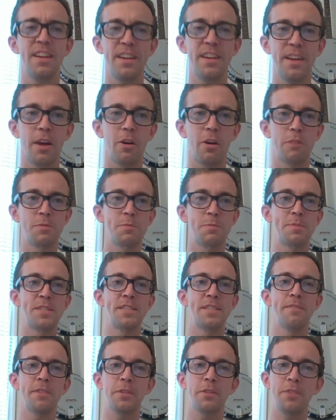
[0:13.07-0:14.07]
Now, I'm
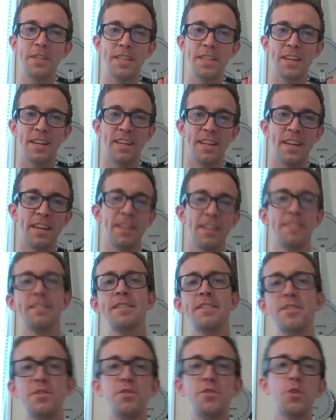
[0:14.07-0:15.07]
specifically dedicating
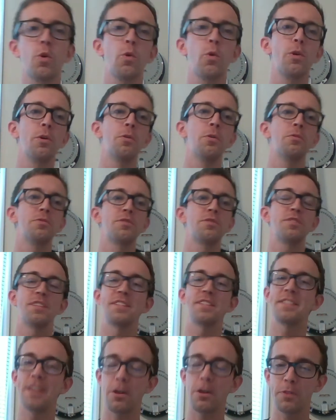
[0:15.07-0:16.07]
this tutorial to the
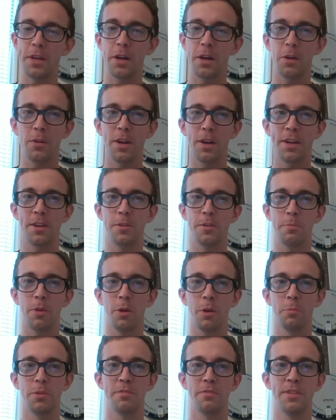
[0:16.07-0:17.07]
South Carolina
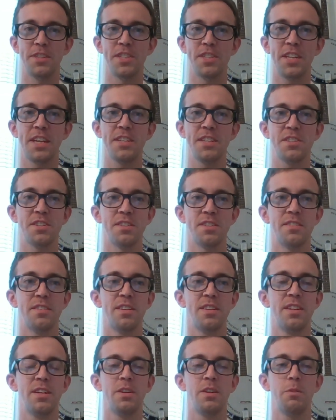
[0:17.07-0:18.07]
Department of Education,
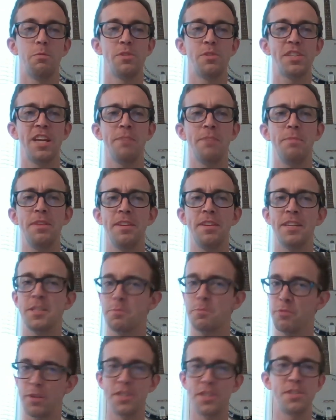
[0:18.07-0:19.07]
which gave me the
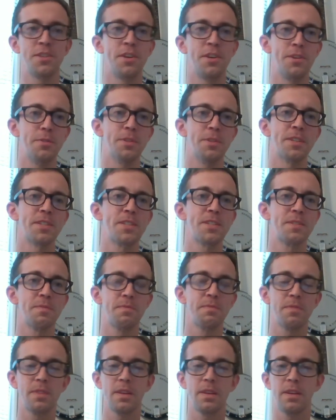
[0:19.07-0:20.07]
inspiration to do this.
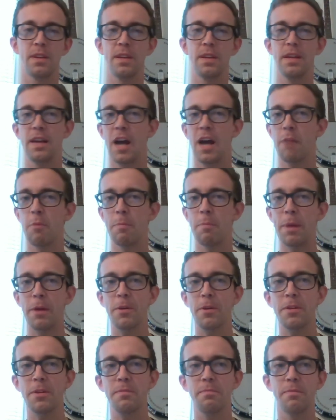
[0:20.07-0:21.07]
I'm a
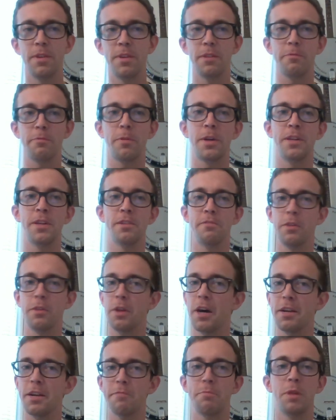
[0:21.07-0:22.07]
parent and a friend of a
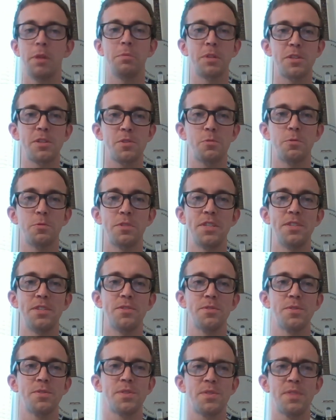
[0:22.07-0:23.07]
lot of public school
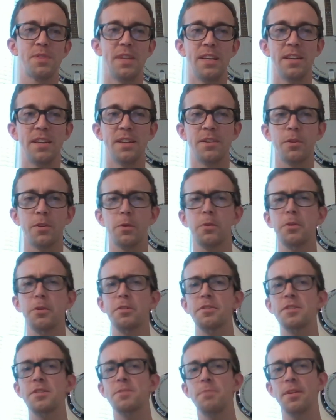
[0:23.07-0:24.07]
teachers, and
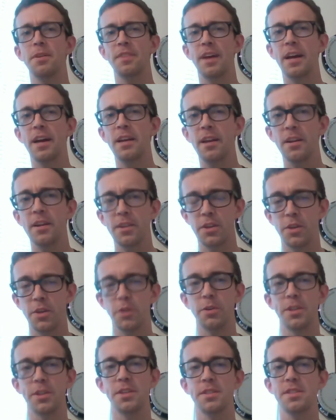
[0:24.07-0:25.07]
earlier this month I got
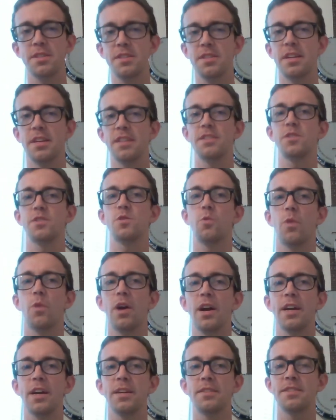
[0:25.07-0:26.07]
curious as to
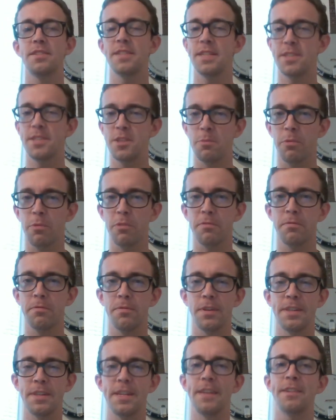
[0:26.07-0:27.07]
why State
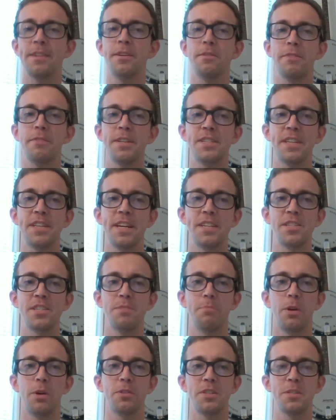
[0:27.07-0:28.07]
Superintendent of
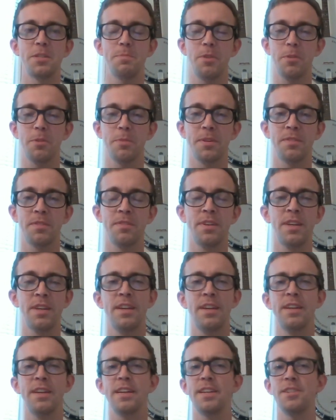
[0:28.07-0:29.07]
Education Molly Spearman
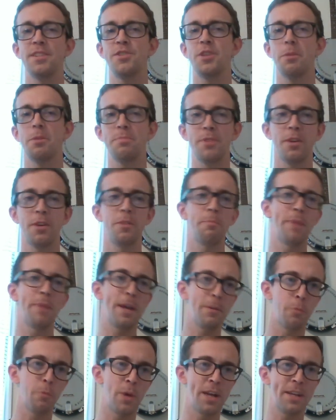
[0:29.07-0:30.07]
had jumped on the
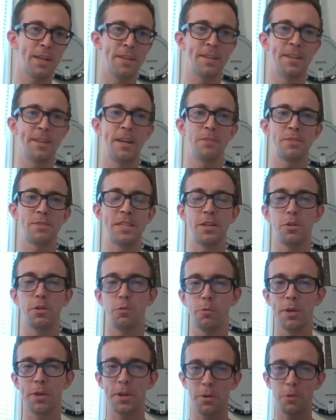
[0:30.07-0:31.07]
bandwagon denouncing
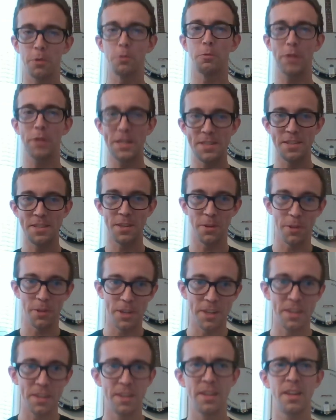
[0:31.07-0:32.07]
critical race
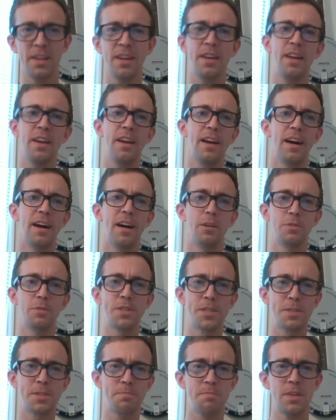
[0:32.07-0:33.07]
theory, which
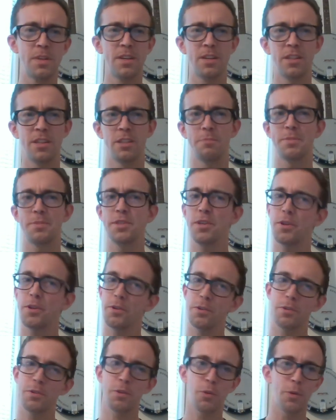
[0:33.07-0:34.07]
is an
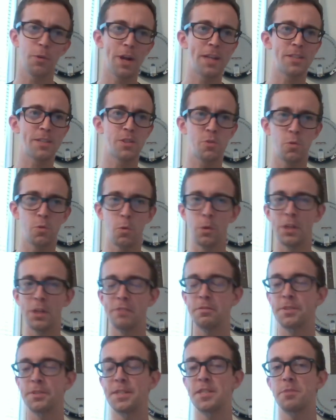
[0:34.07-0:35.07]
obscure grad school
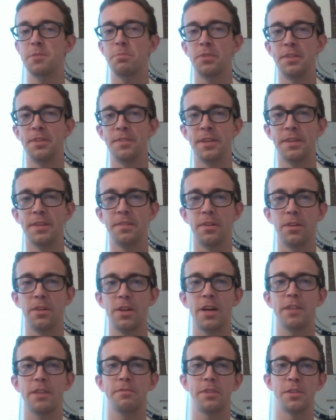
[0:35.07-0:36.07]
level discipline that a
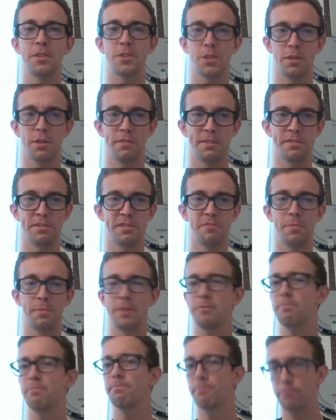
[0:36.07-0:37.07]
lot of conservatives have
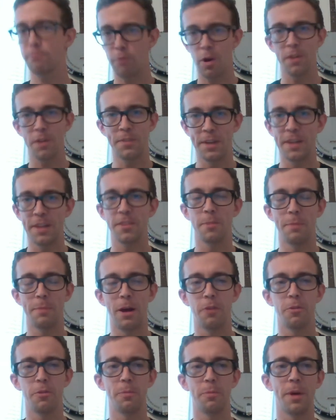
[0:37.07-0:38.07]
been frothing at the
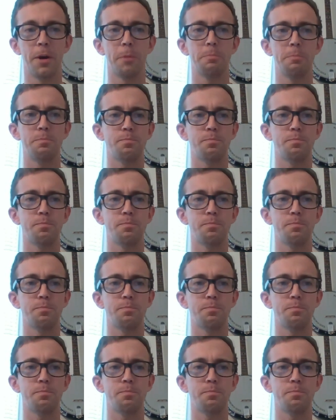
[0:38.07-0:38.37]
mouth about.